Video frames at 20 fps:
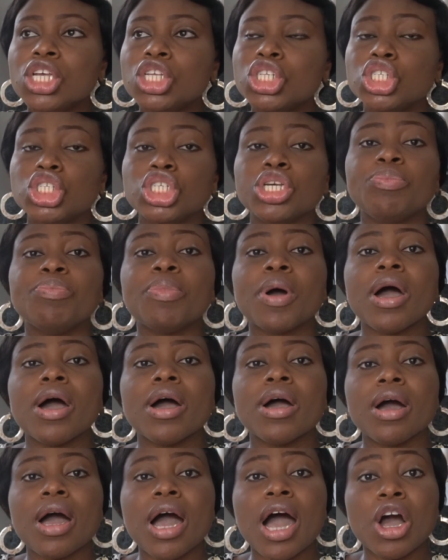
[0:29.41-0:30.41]

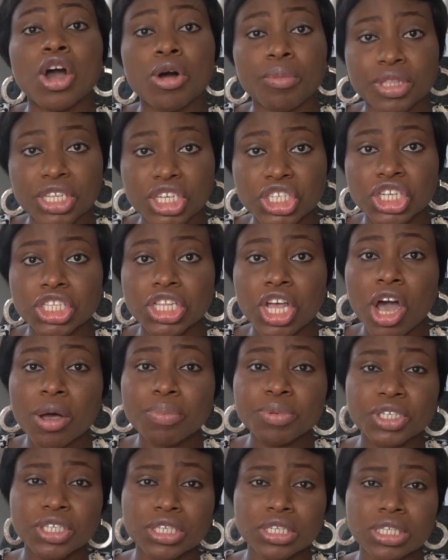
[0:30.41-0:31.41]
cheaper accommodation
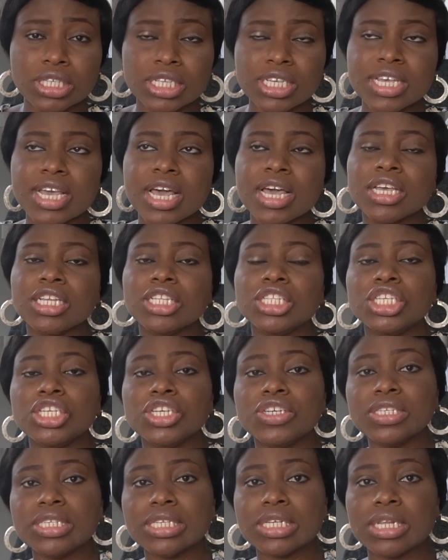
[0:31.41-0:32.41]
options here in
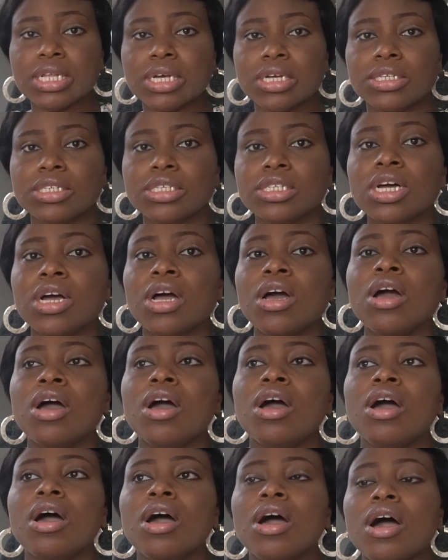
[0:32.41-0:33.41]
New Zealand,
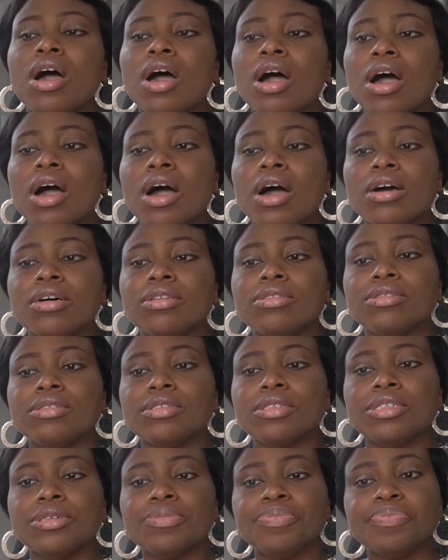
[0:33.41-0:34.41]

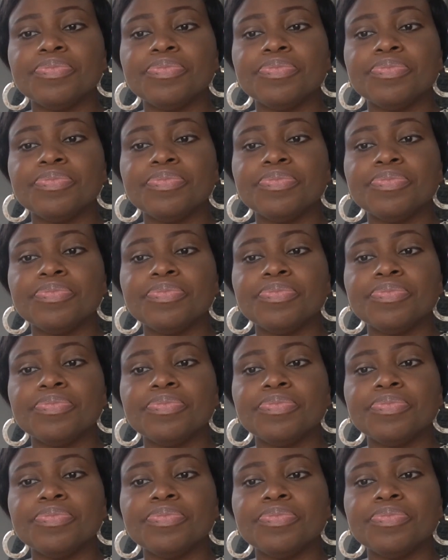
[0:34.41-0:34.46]
and